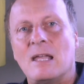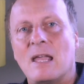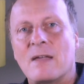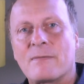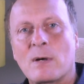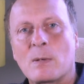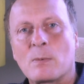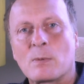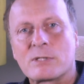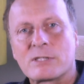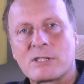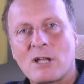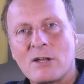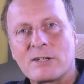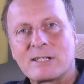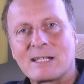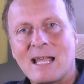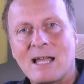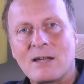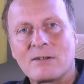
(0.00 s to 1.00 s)
If I were
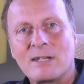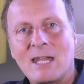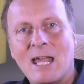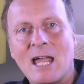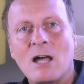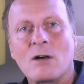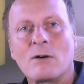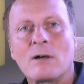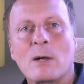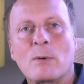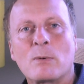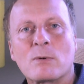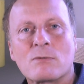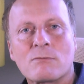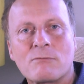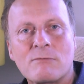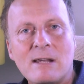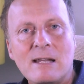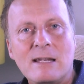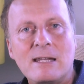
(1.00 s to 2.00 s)
starting out now, I would
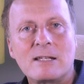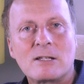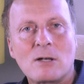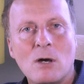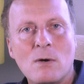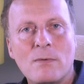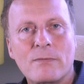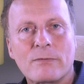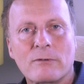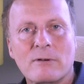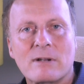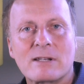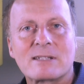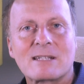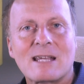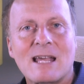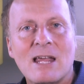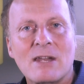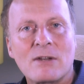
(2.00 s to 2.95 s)
really go for it